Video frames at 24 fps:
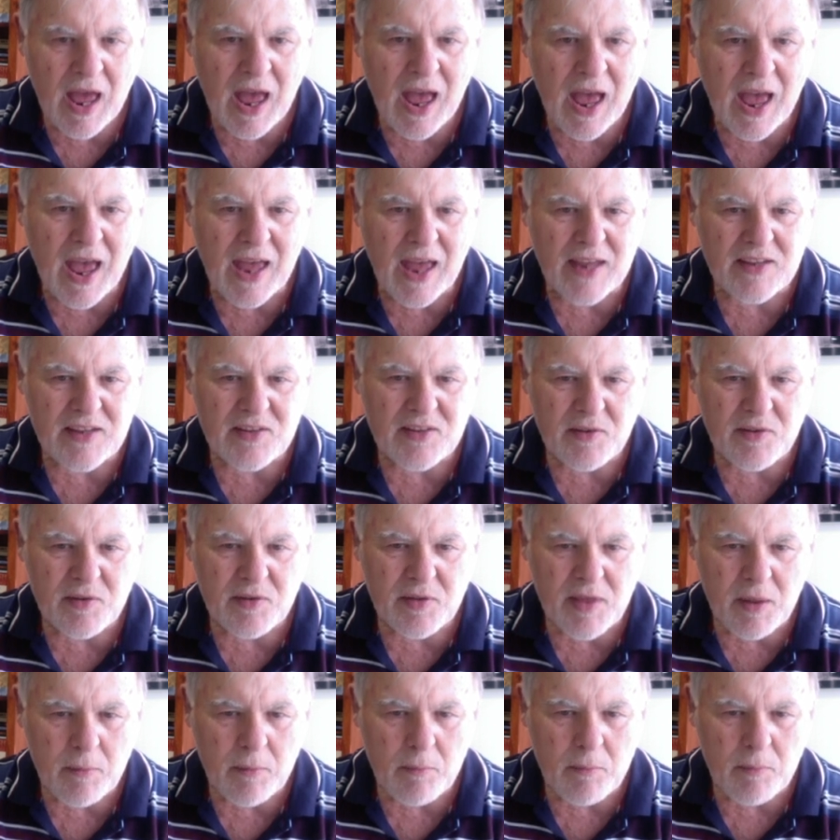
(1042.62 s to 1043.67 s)
and
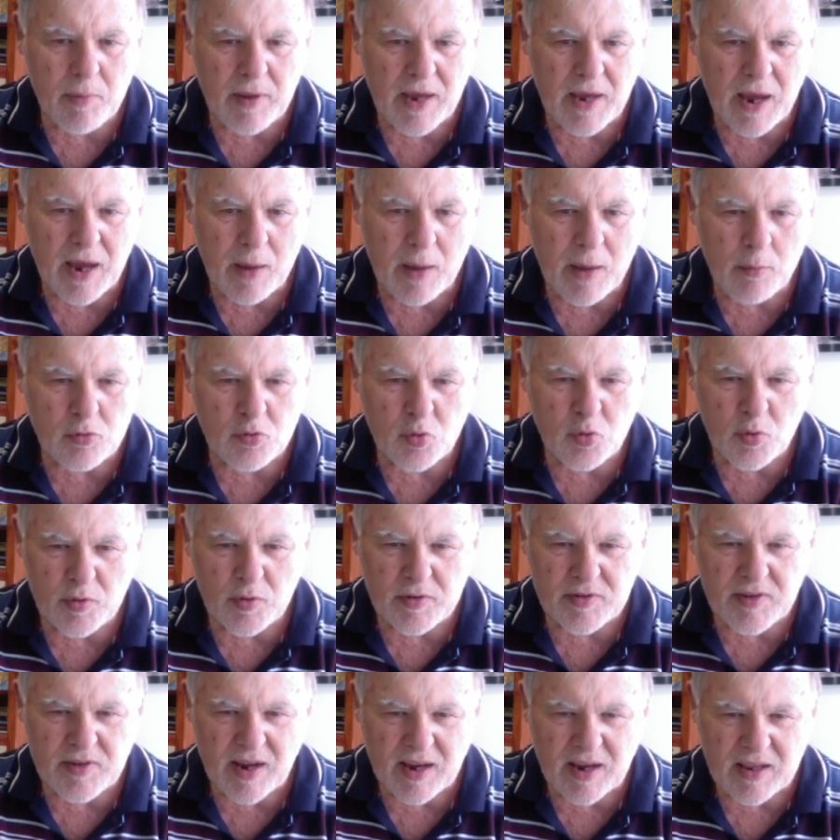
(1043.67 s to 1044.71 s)
then be able to
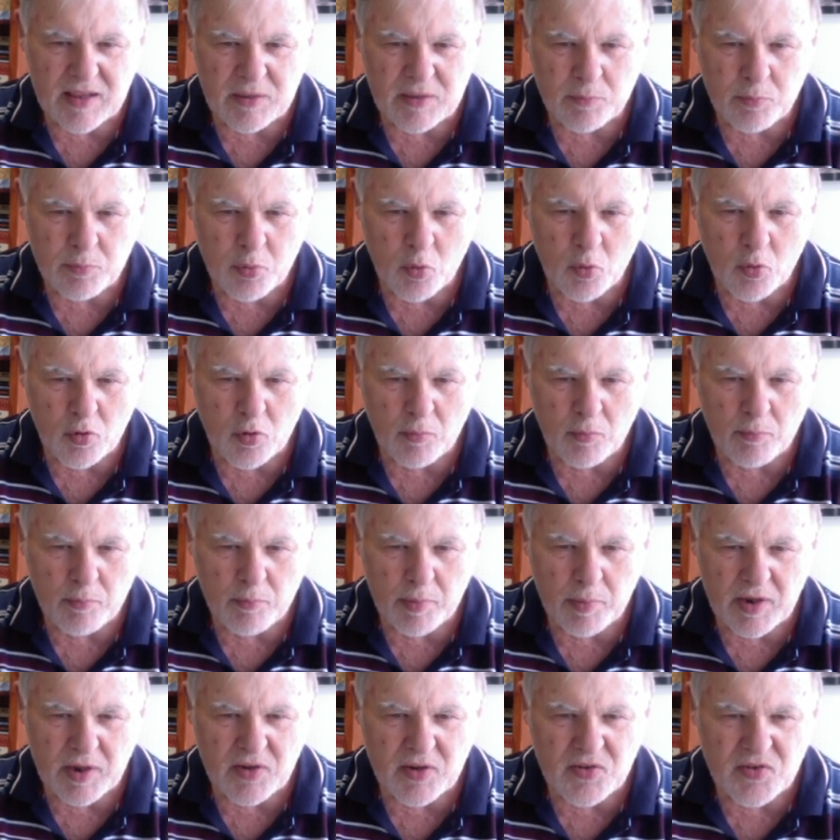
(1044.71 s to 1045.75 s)
attack the pawn on
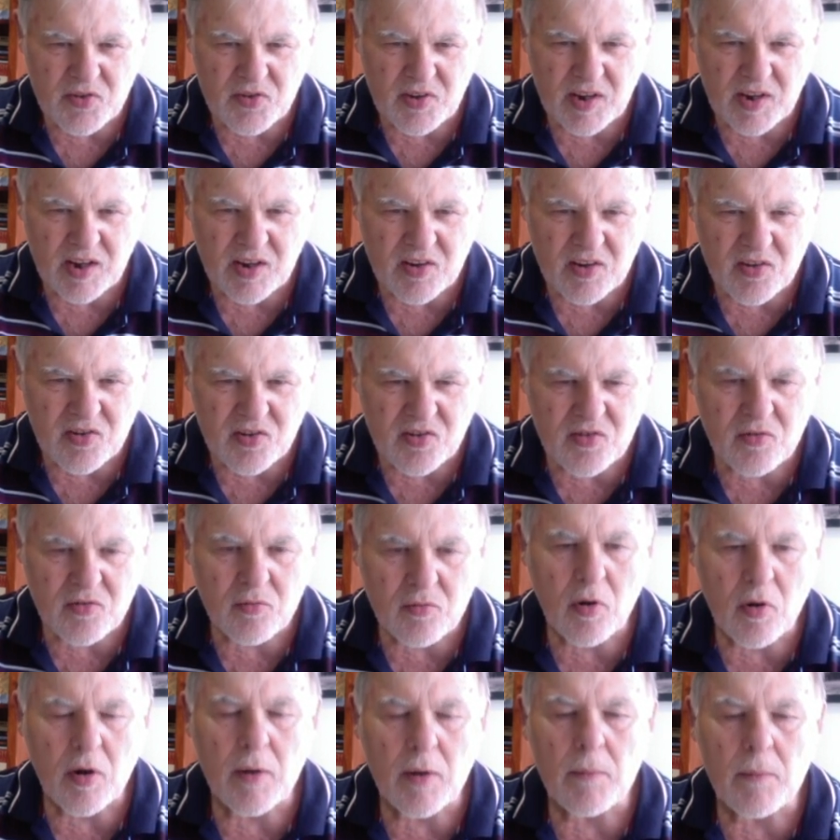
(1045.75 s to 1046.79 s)
b6,
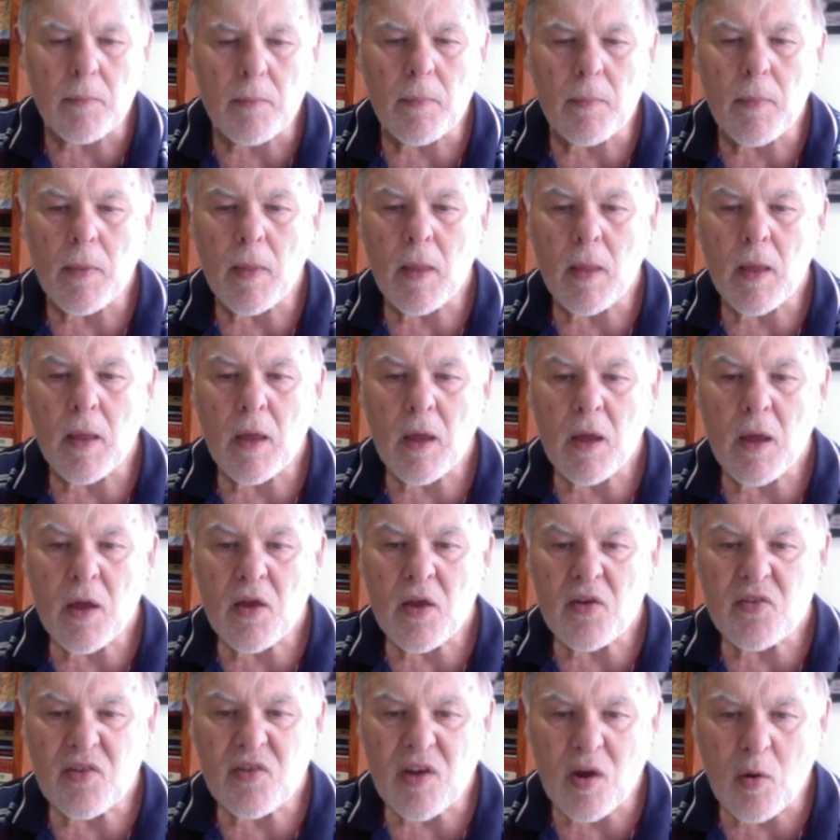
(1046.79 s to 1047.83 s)
right?
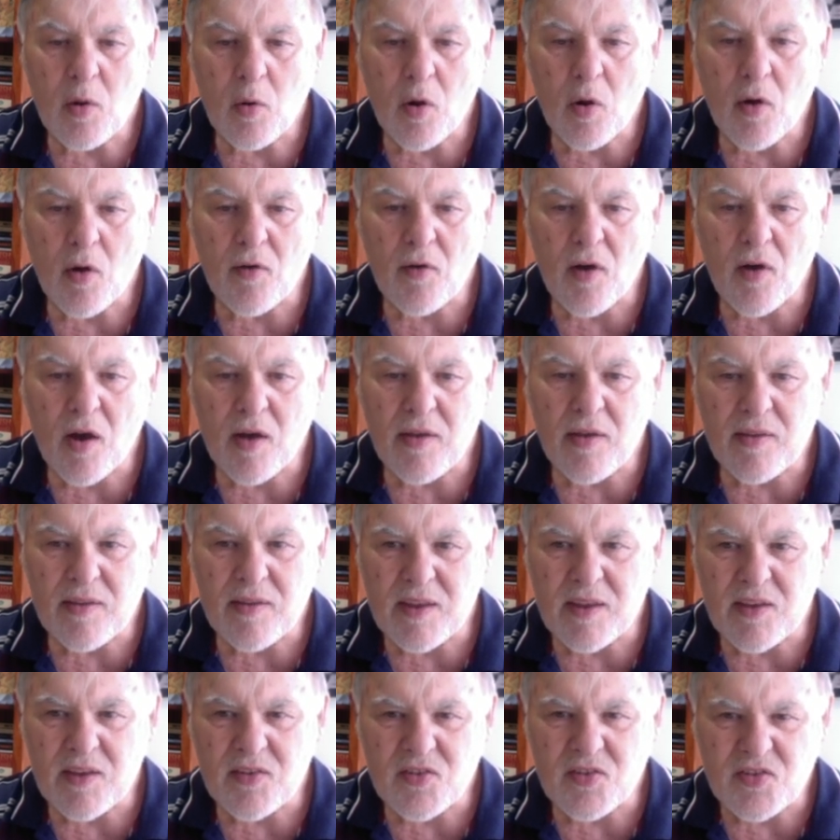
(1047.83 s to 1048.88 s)
So
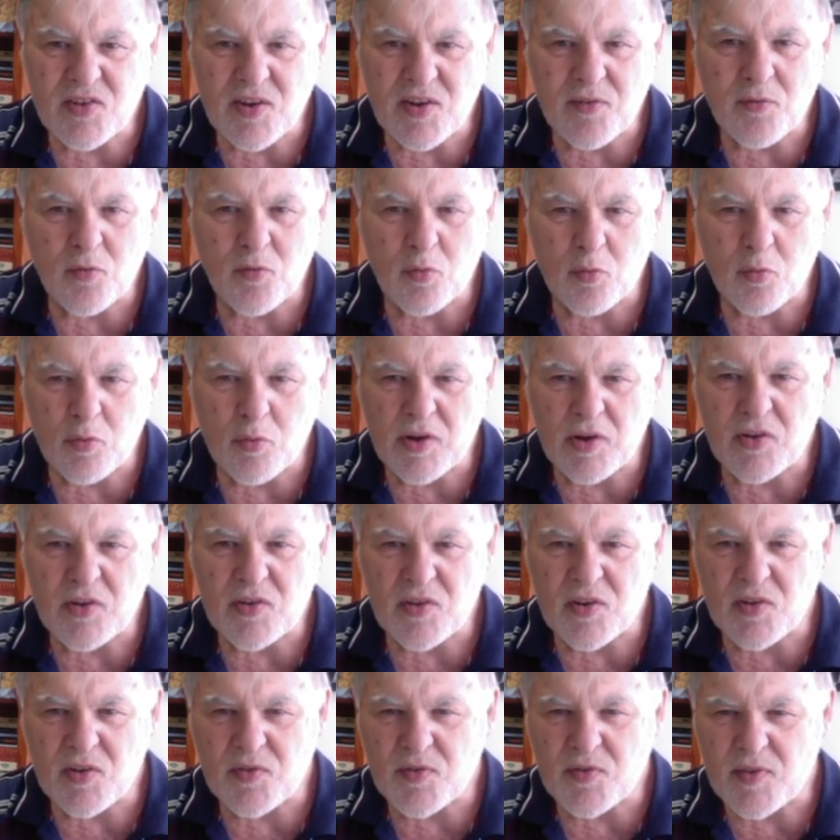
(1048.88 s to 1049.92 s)
there's several
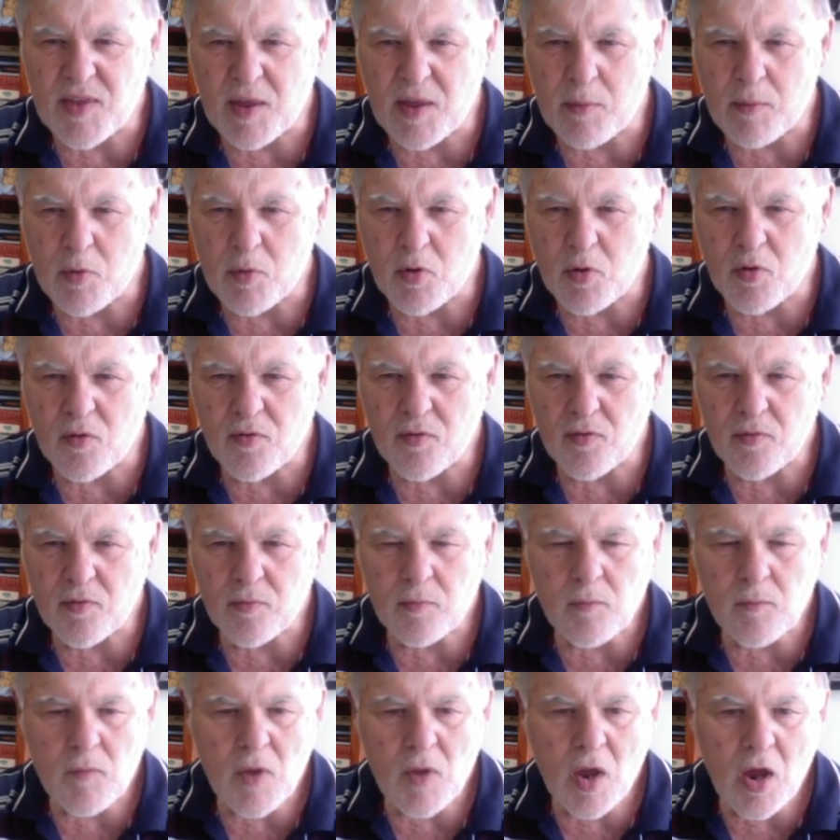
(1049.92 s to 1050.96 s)
reasons for that move.
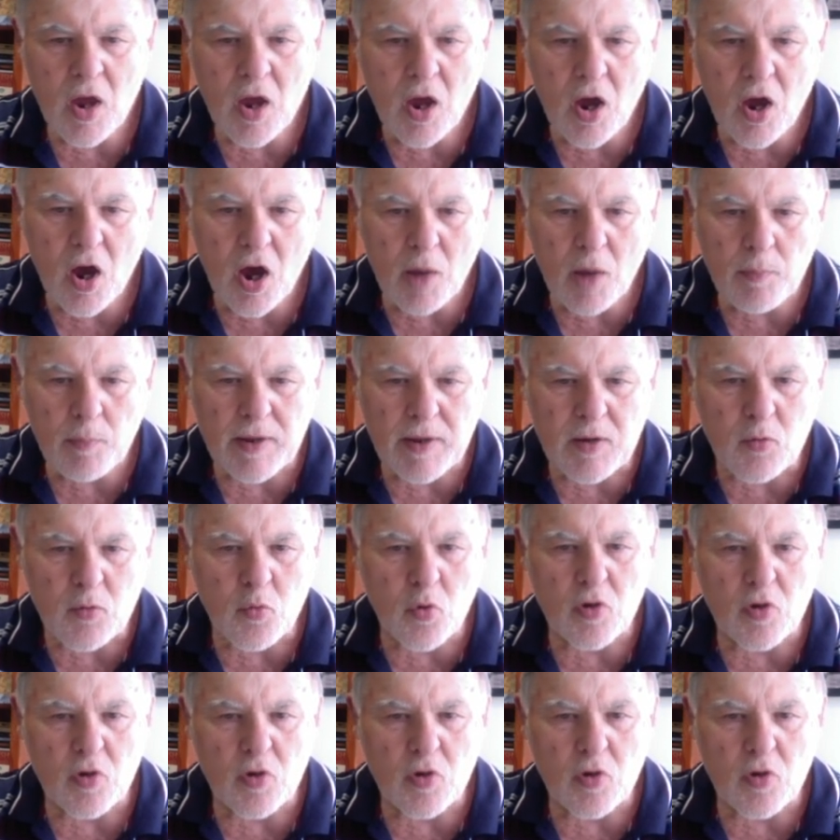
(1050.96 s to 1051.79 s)
I played rook